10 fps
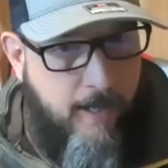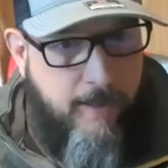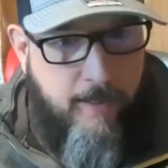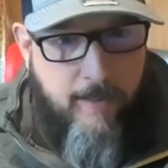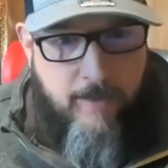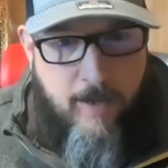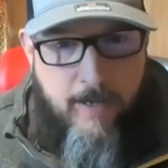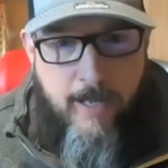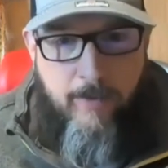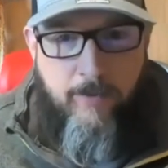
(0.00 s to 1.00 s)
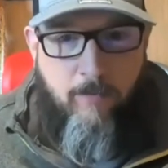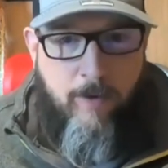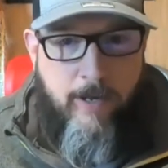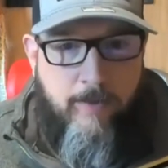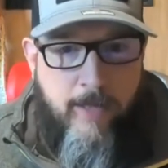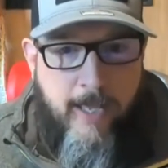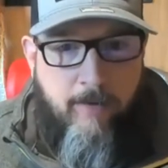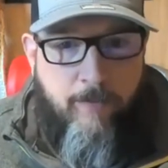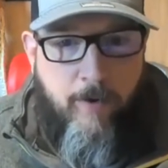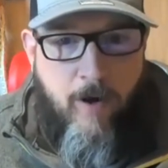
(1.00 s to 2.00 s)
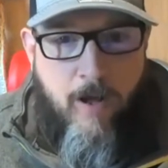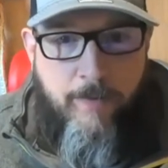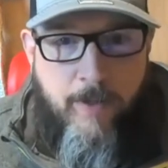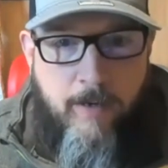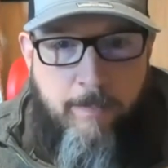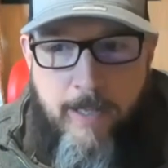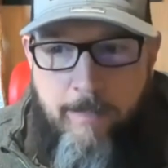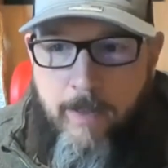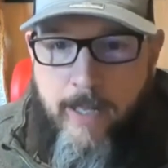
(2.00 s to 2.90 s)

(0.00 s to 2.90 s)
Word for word: think that Todd nails it right on the head for an awful lot of people.